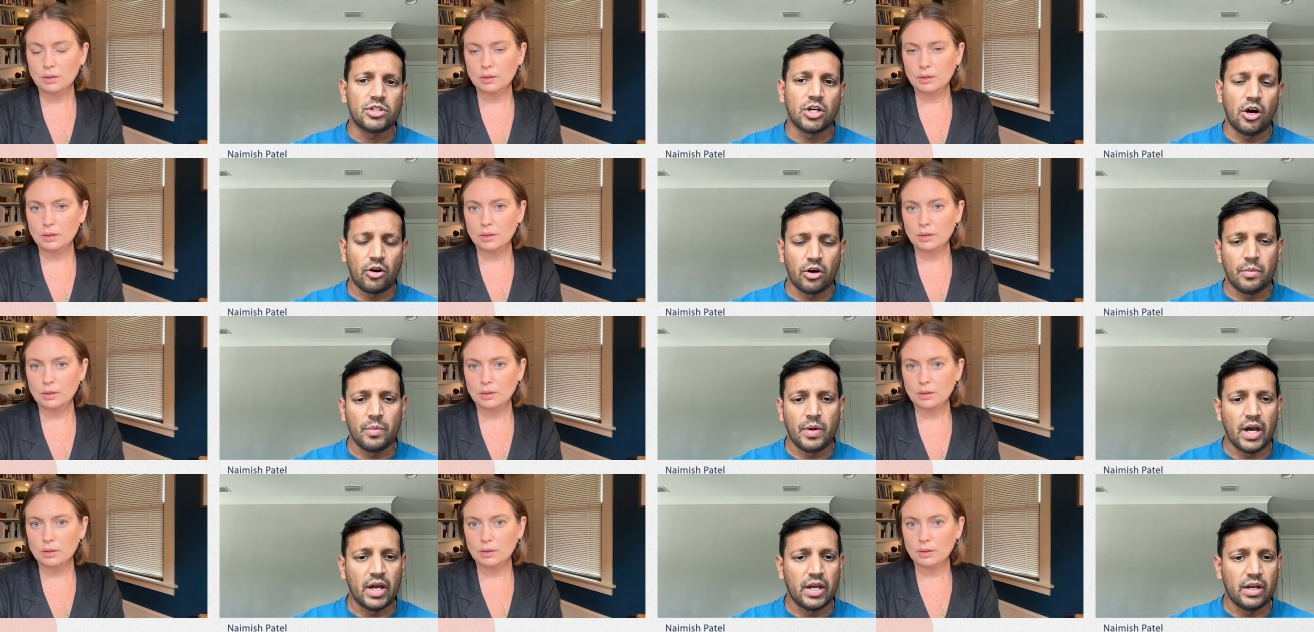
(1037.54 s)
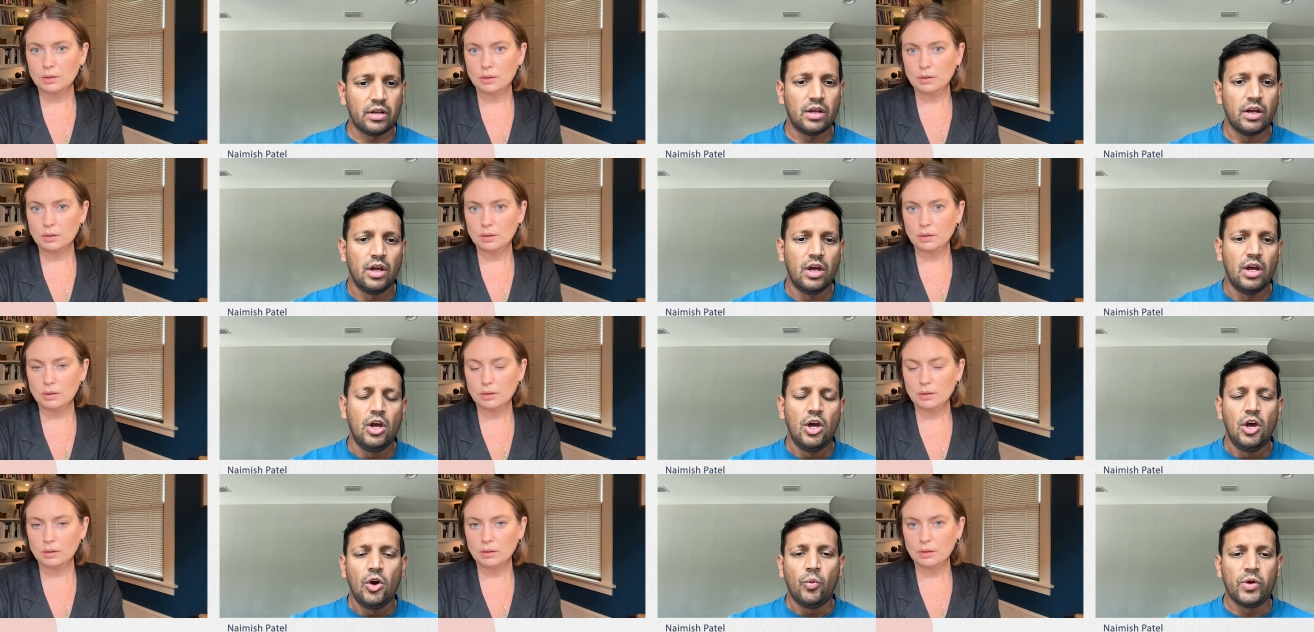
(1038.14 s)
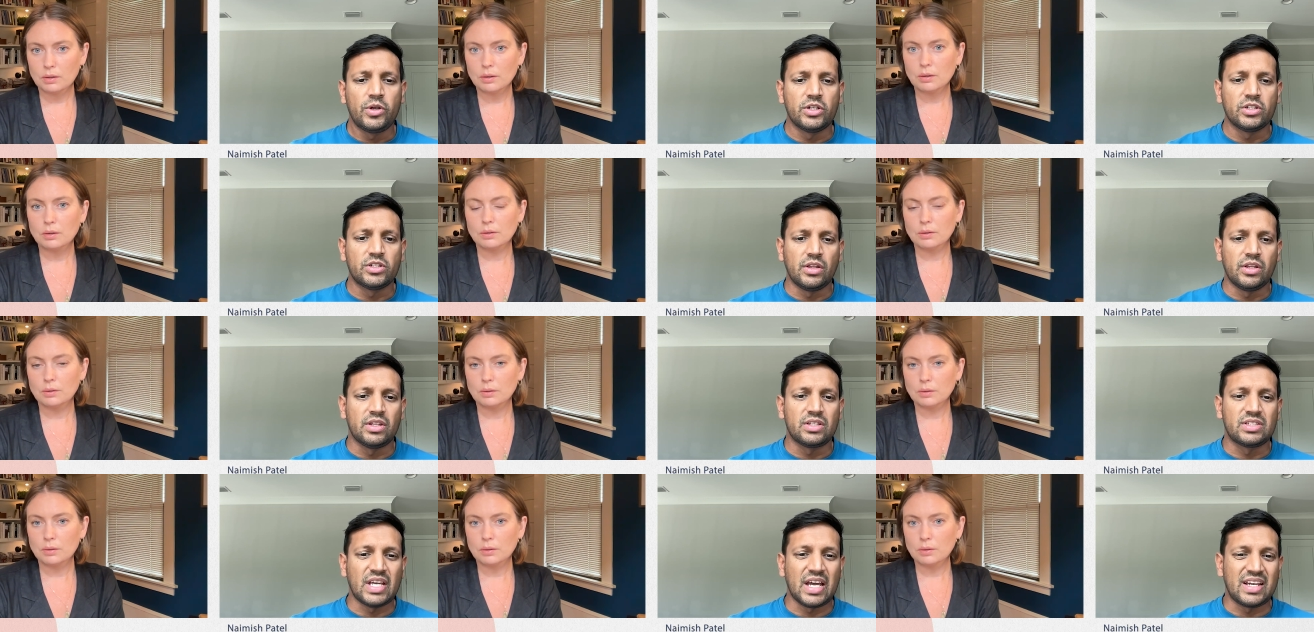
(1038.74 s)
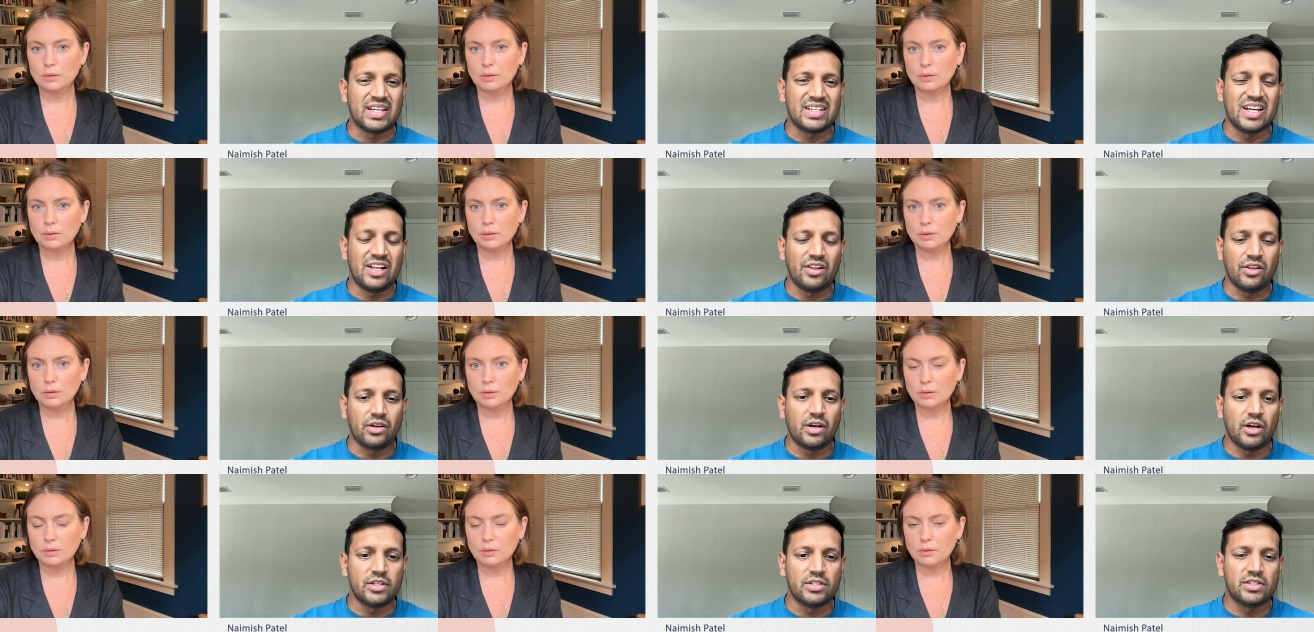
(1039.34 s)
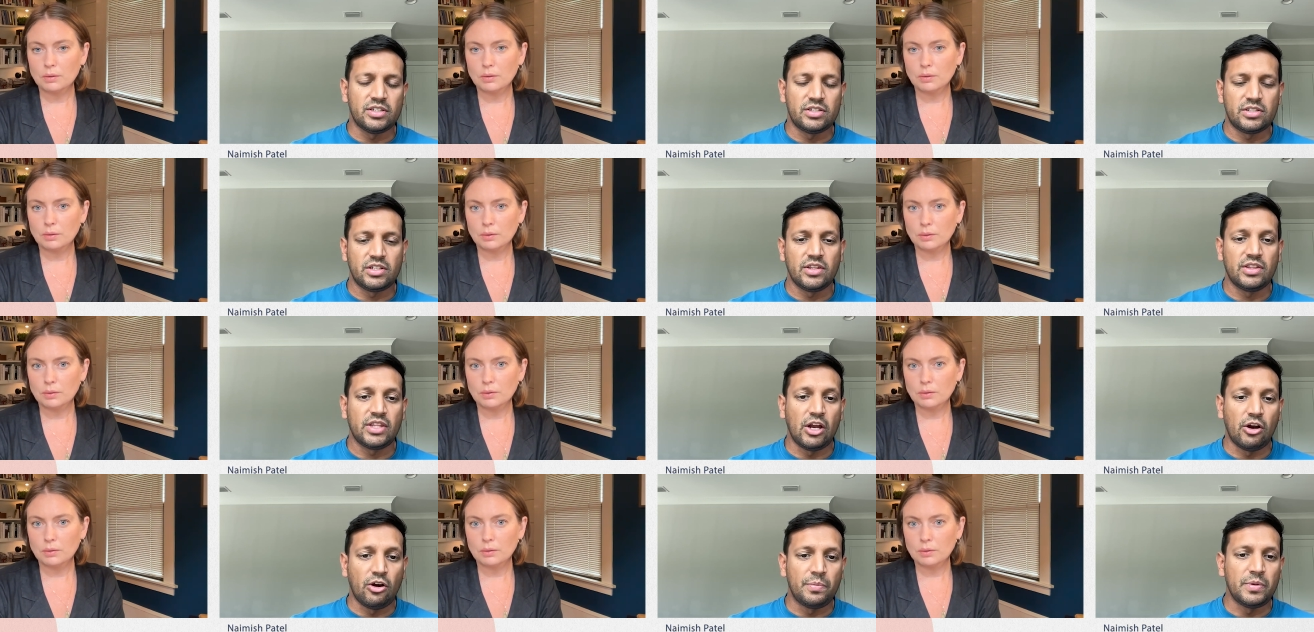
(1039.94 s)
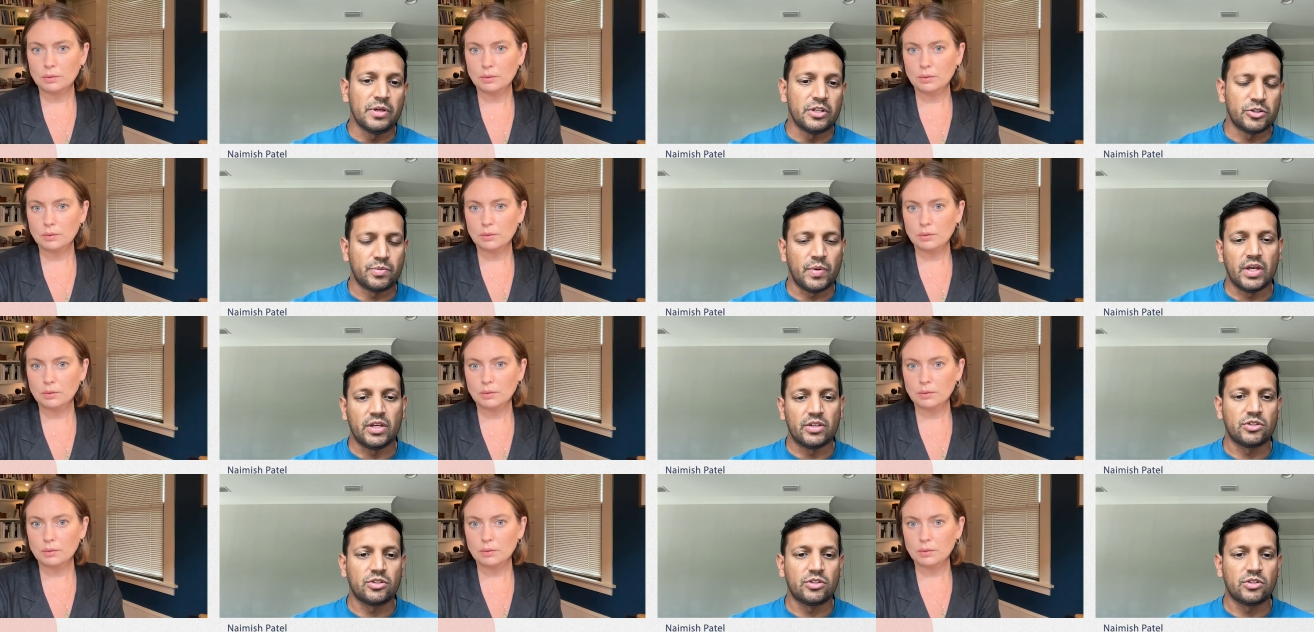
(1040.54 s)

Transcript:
Speaker 1: Taromind, which is in the psychedelic assisted therapy space.